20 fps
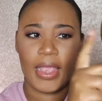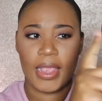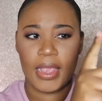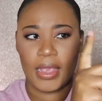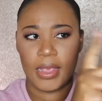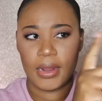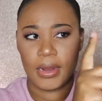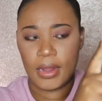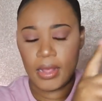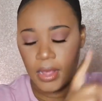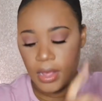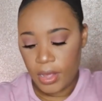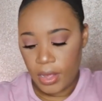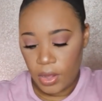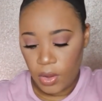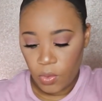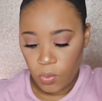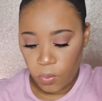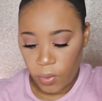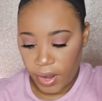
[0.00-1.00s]
hand
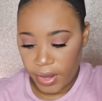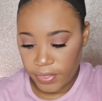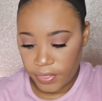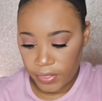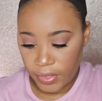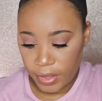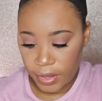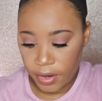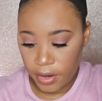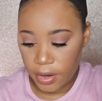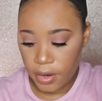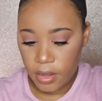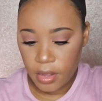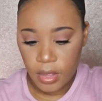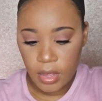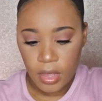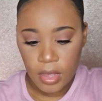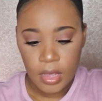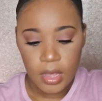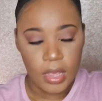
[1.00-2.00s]
right there
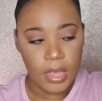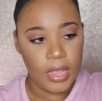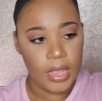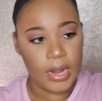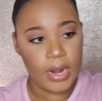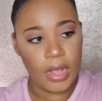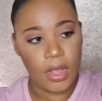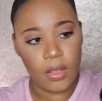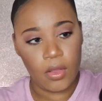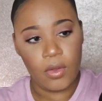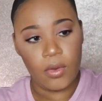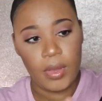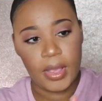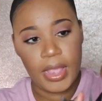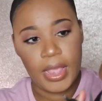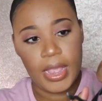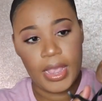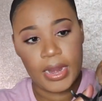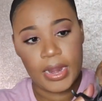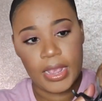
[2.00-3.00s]
and I'll go
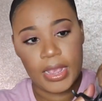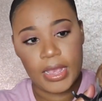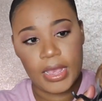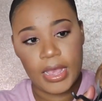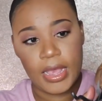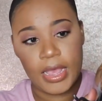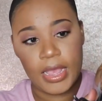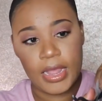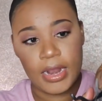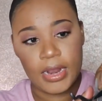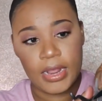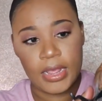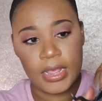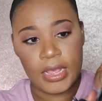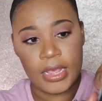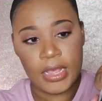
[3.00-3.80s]
ahead and cut.